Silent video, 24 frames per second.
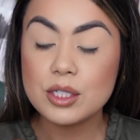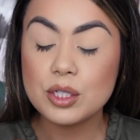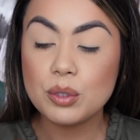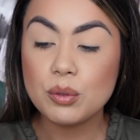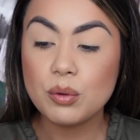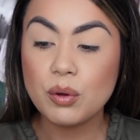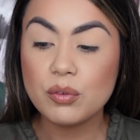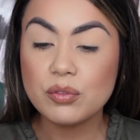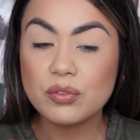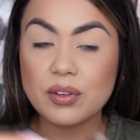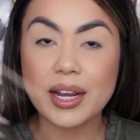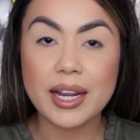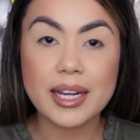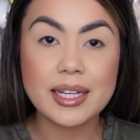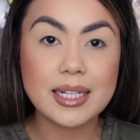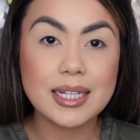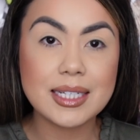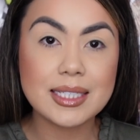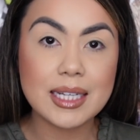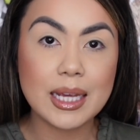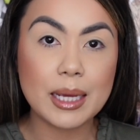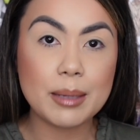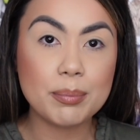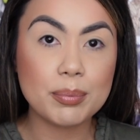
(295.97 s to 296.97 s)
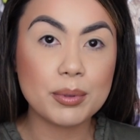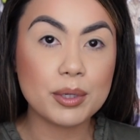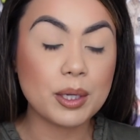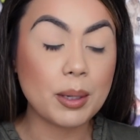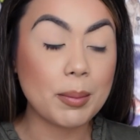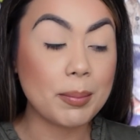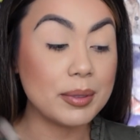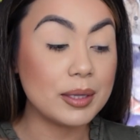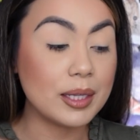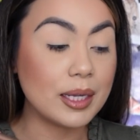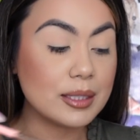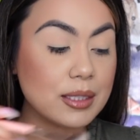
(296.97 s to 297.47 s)
205
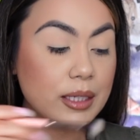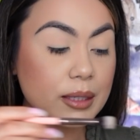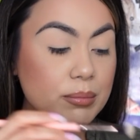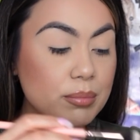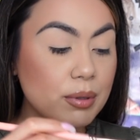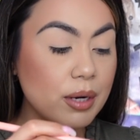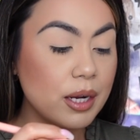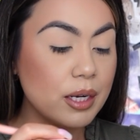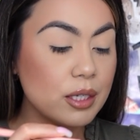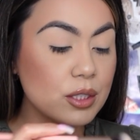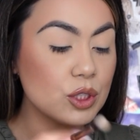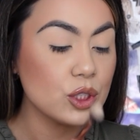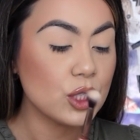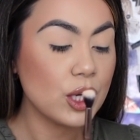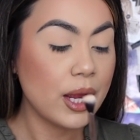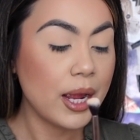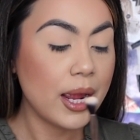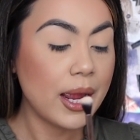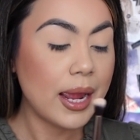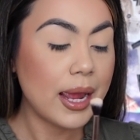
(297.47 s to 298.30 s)
tapered blending brush.